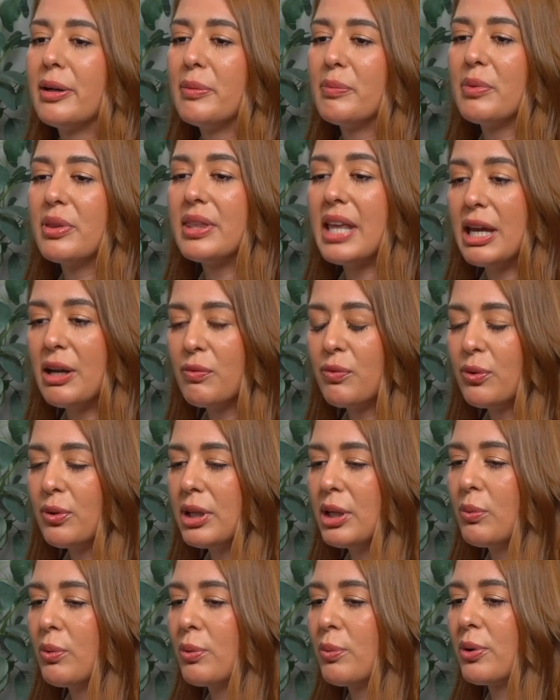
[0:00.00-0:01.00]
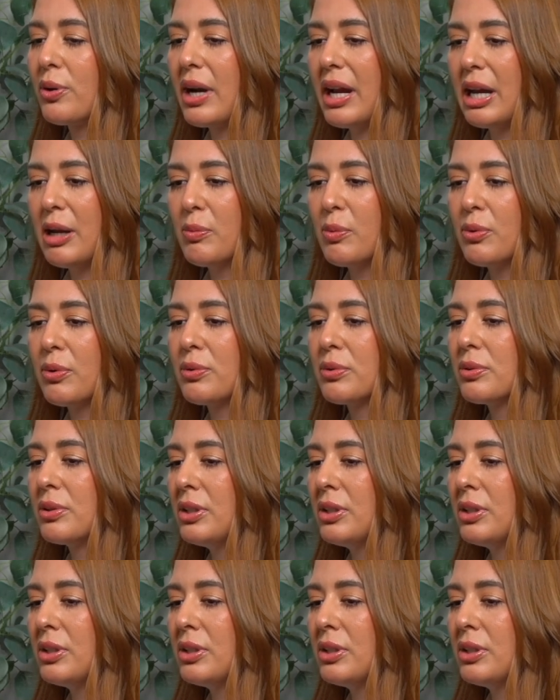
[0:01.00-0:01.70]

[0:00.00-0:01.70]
thankfully, we were able,